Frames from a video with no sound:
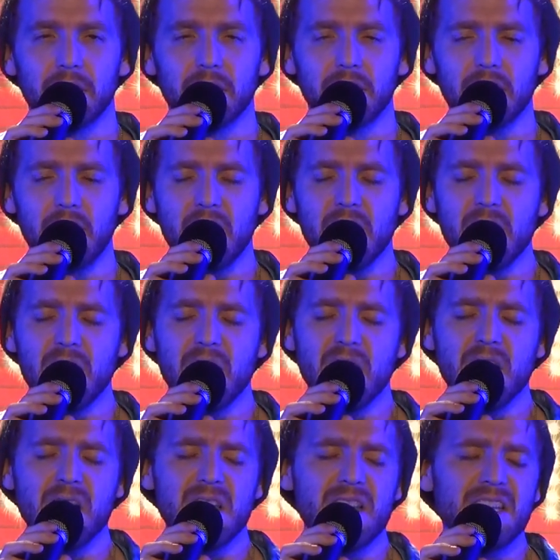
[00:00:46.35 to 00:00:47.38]

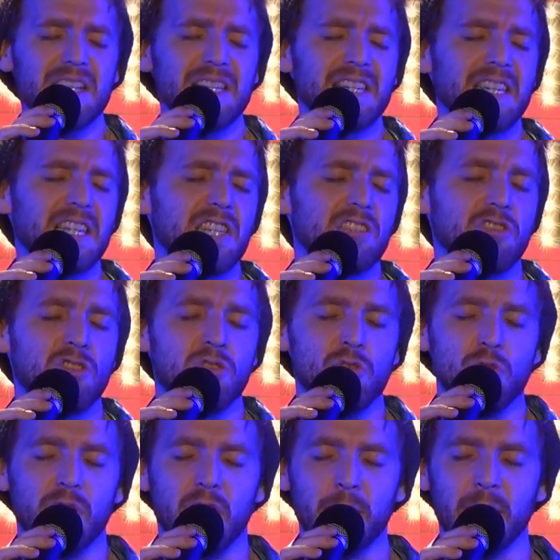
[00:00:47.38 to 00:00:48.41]
Then
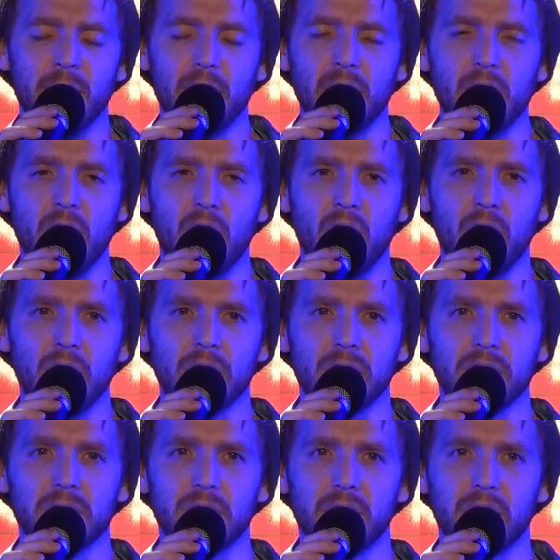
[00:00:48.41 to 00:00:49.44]
you came along
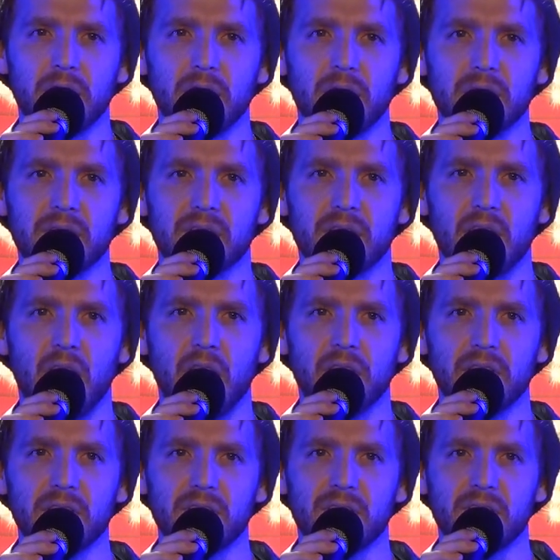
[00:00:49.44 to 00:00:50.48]
with your
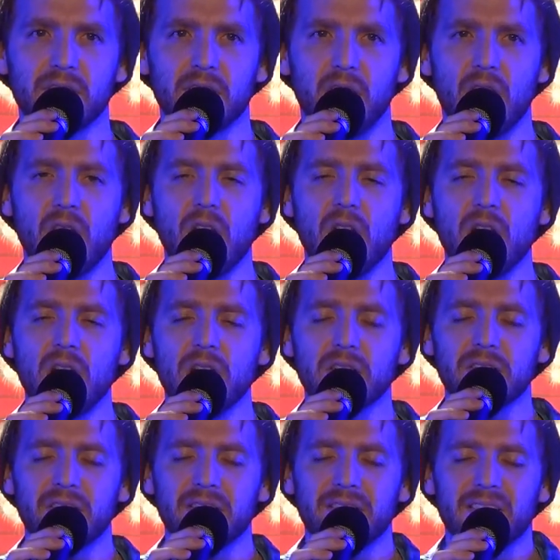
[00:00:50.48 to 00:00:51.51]
siren
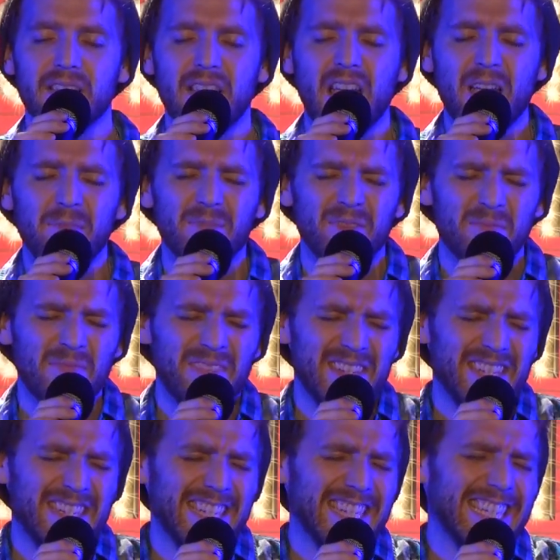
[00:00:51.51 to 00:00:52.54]
song to tempt
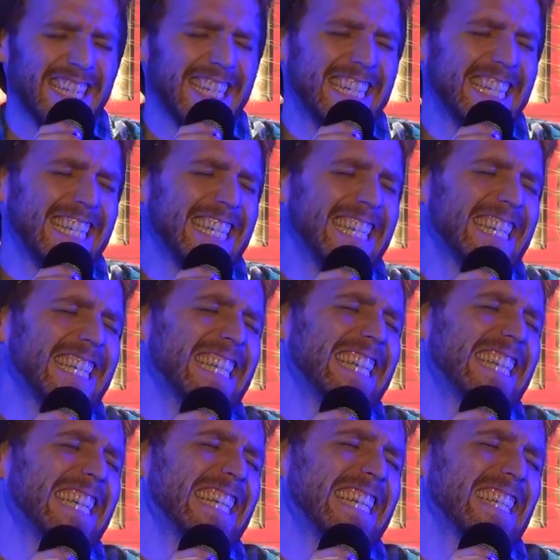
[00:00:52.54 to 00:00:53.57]

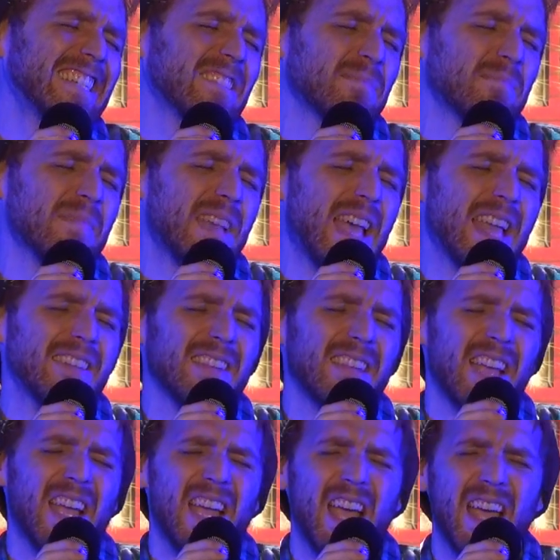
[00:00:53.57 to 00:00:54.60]
me to
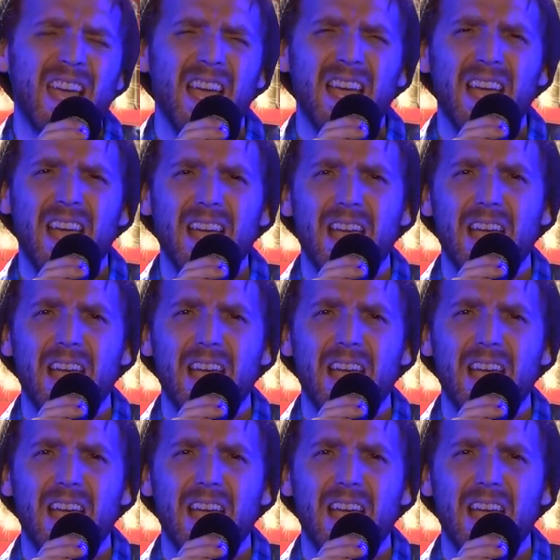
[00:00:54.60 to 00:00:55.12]
madness.